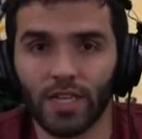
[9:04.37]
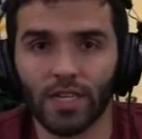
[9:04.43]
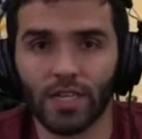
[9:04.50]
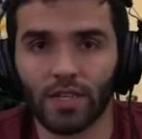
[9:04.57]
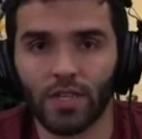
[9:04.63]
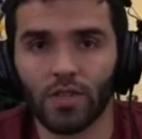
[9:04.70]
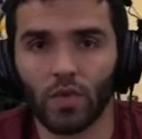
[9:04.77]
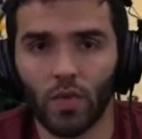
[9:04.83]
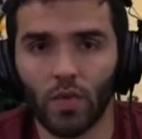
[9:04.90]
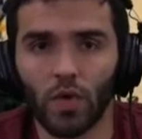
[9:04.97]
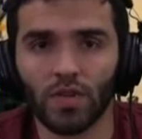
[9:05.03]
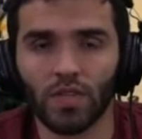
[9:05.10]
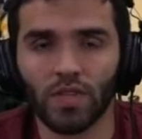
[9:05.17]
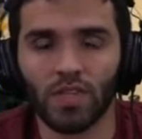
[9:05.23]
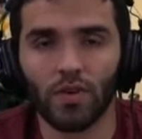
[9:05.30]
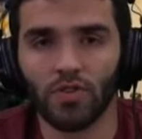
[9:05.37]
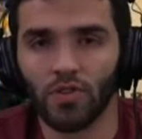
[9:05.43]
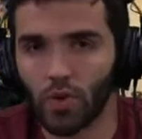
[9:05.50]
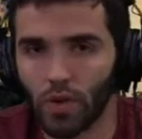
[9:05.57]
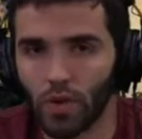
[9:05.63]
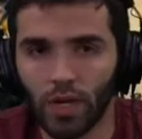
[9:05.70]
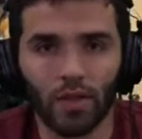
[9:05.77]
in their roles. So
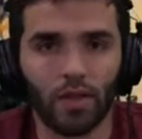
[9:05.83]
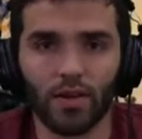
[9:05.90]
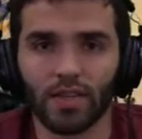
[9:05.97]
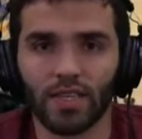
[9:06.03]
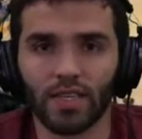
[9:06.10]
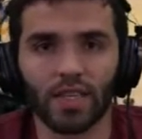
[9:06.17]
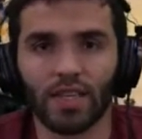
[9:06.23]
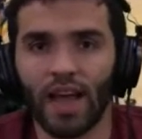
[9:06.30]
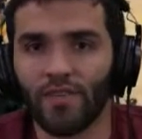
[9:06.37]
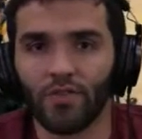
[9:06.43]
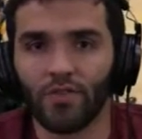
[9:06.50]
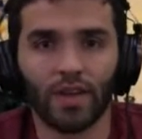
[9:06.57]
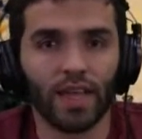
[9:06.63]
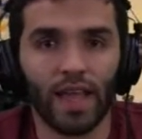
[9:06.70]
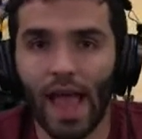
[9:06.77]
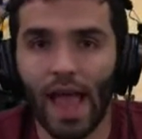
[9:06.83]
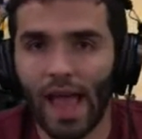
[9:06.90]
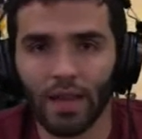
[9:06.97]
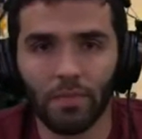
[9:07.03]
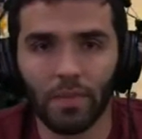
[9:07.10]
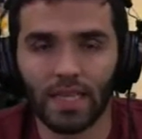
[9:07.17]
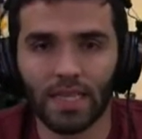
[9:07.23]
Jordan Clarkson, after he had
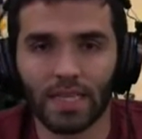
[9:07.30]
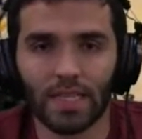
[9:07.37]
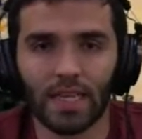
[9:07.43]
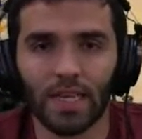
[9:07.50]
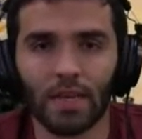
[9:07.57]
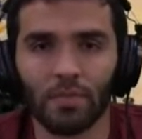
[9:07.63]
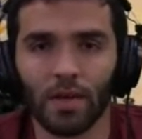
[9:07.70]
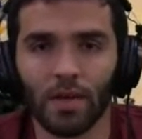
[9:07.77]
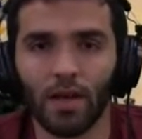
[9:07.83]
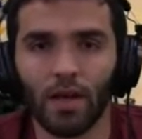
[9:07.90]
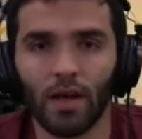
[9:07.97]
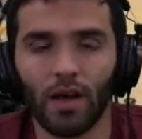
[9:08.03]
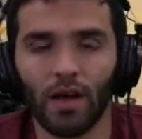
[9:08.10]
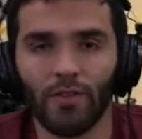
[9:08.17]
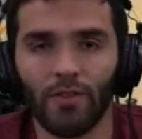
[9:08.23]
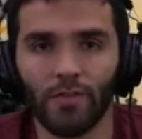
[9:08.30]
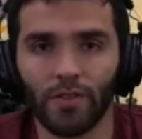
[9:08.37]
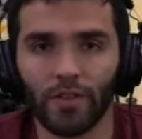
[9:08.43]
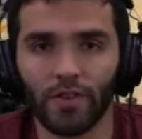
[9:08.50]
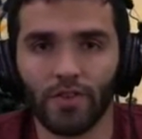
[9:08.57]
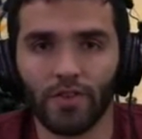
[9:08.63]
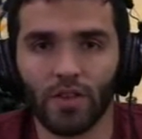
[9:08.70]
an amazing game for the
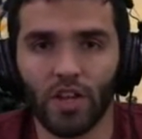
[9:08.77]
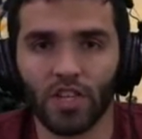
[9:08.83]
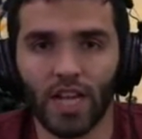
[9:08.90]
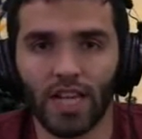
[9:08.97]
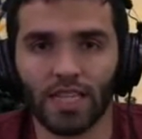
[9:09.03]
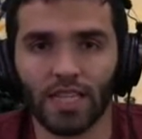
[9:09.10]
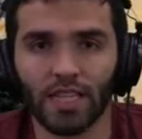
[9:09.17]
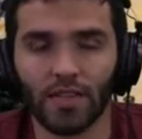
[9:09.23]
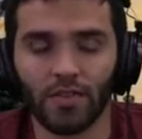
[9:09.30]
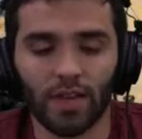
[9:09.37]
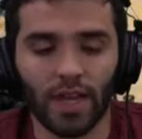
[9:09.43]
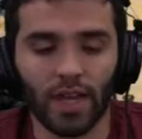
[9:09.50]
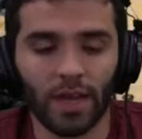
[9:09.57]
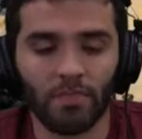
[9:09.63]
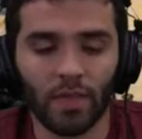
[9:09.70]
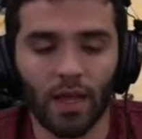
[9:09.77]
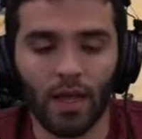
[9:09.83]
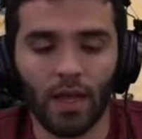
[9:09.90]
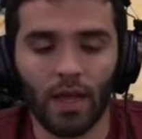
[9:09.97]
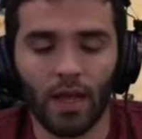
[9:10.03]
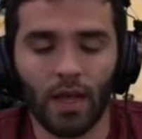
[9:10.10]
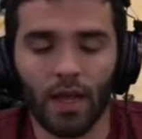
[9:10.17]
Utah Jazz the other night.
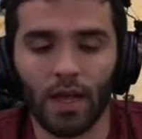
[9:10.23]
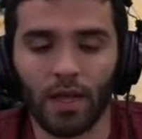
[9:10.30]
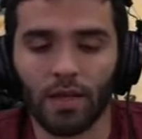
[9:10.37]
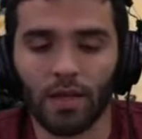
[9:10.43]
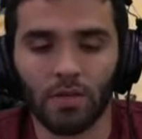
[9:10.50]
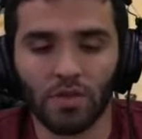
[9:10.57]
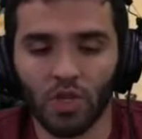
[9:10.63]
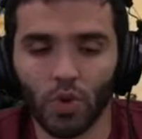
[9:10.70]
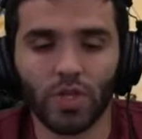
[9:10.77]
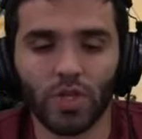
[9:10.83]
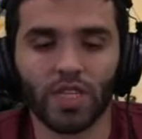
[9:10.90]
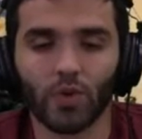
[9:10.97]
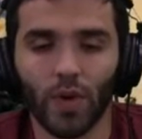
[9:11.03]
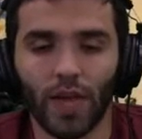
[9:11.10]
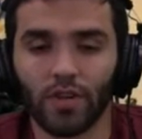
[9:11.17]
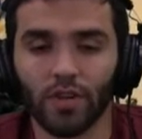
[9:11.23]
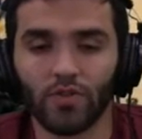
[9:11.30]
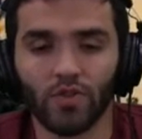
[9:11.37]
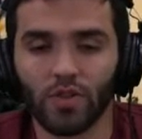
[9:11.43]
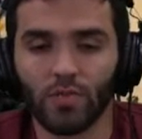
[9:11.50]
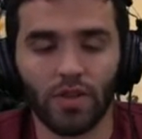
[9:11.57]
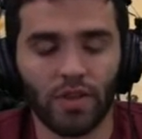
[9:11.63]
Julius Randle,
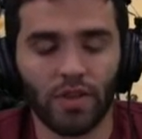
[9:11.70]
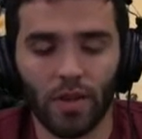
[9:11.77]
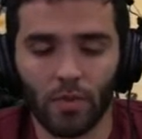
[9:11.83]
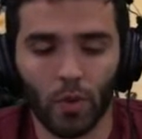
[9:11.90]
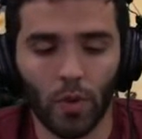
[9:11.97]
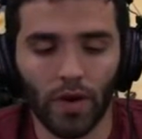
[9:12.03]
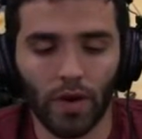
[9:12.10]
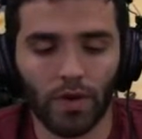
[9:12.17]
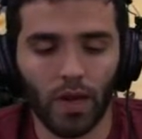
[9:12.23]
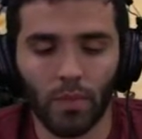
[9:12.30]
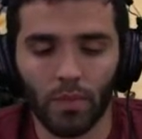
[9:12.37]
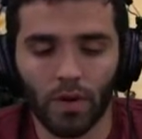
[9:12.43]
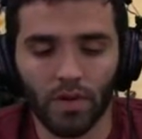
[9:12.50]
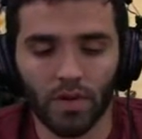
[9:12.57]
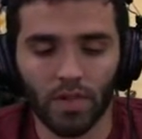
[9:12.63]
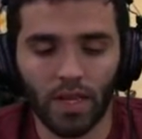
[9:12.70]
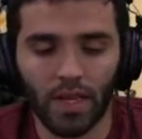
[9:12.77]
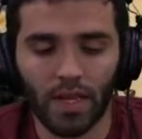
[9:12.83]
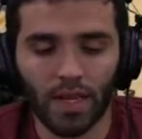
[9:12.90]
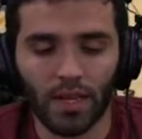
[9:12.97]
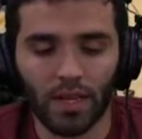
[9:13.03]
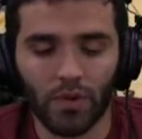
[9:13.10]
who's putting up career numbers
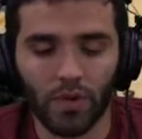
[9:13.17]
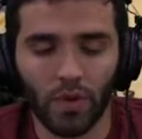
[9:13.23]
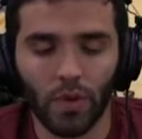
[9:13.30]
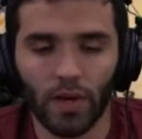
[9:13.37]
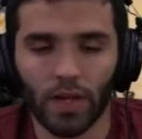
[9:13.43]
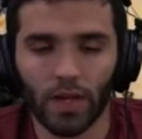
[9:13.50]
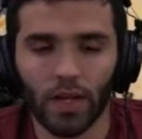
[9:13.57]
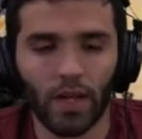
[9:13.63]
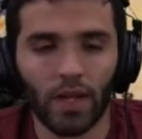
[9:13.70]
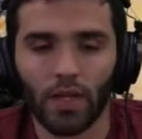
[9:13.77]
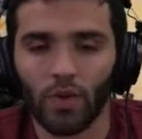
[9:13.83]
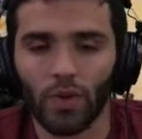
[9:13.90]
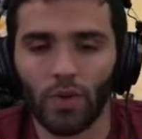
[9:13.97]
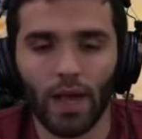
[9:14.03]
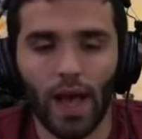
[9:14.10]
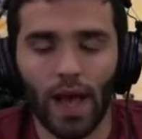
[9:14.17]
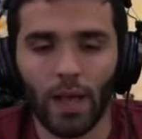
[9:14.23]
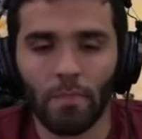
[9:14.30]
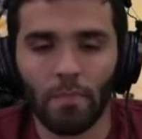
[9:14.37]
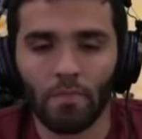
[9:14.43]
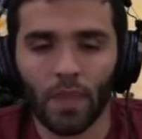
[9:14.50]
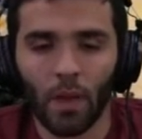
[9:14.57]
in New York. You
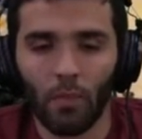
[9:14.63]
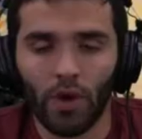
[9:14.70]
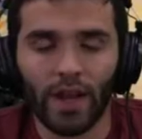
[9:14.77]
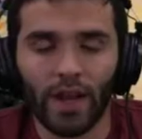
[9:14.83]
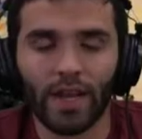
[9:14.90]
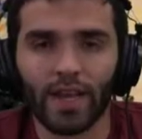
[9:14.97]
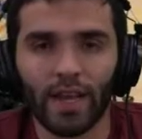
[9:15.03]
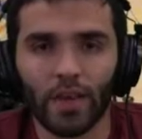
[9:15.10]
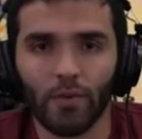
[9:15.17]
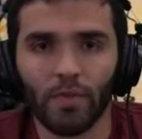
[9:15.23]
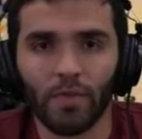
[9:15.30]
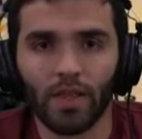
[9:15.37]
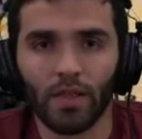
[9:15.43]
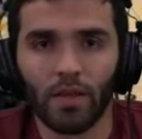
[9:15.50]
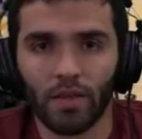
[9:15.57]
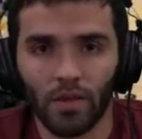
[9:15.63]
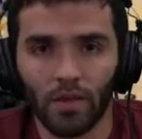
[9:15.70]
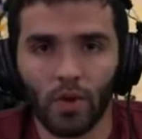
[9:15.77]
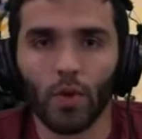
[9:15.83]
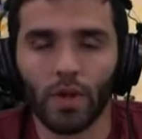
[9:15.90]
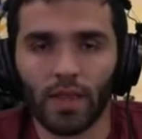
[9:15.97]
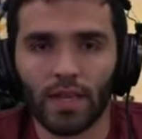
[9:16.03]
got Brandon Ingram in New
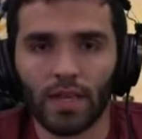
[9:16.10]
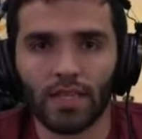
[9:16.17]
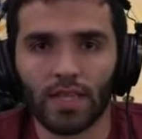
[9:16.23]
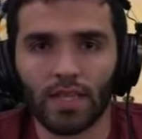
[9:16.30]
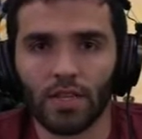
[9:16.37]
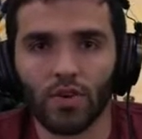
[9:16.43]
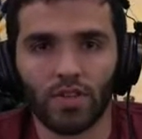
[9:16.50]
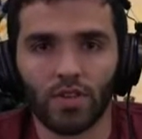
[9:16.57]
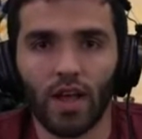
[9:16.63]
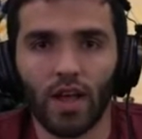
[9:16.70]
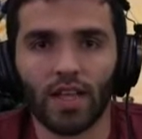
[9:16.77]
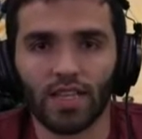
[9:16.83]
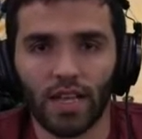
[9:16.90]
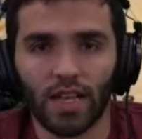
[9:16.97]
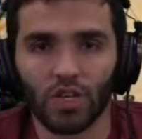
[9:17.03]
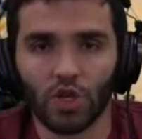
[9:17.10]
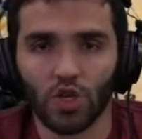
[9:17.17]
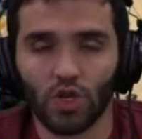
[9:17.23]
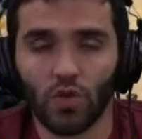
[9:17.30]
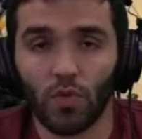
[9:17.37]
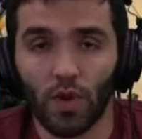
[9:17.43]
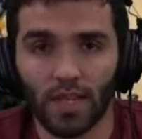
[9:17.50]
Orleans, and you also got
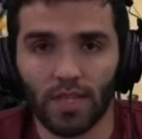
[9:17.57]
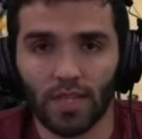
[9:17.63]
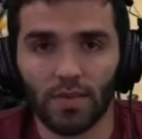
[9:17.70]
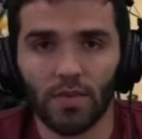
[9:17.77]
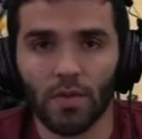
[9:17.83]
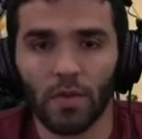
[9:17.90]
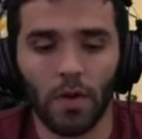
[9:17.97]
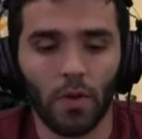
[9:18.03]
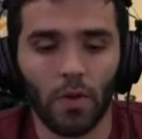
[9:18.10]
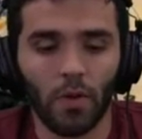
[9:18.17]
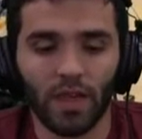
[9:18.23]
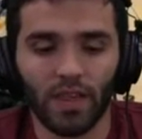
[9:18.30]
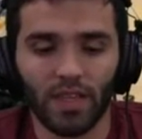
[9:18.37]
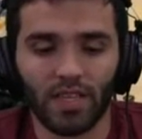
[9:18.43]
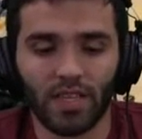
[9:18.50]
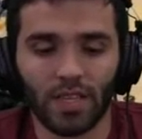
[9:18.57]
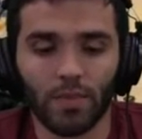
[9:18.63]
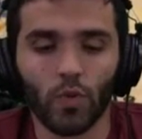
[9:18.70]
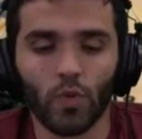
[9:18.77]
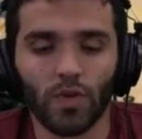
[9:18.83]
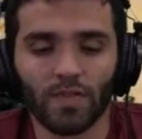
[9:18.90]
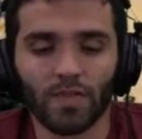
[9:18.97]
D'Angelo Russell with the
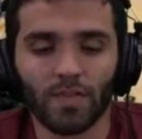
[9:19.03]
Timberwolves.